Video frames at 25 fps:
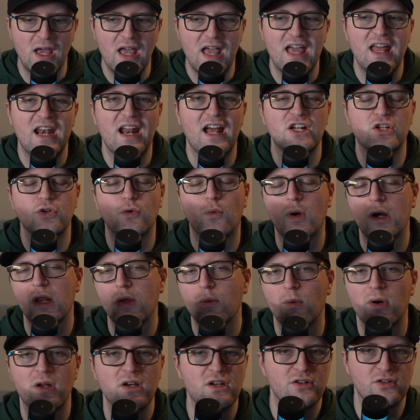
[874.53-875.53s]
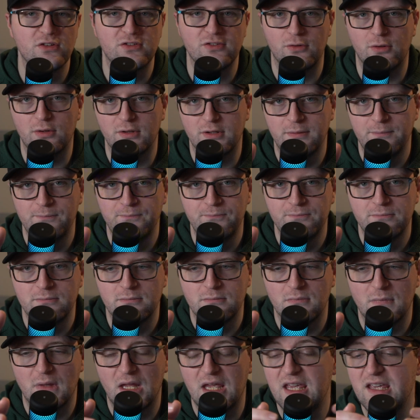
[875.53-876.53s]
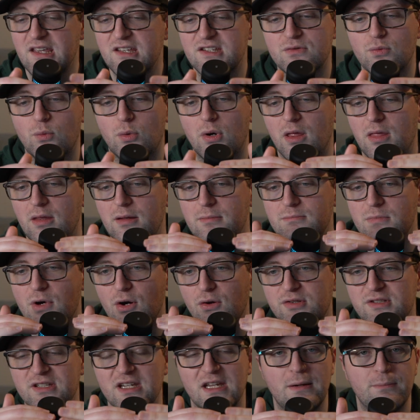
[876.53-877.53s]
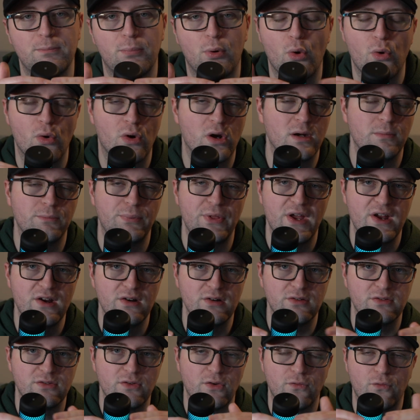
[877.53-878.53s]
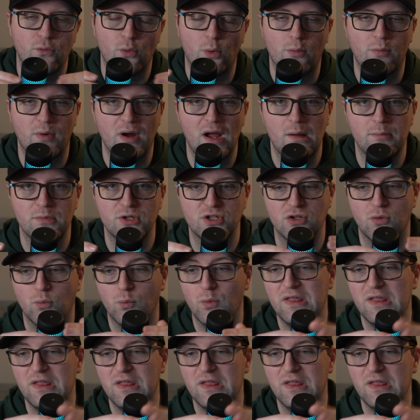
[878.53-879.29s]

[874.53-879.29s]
And at 21 years old, he is one of the most important players for Real Madrid.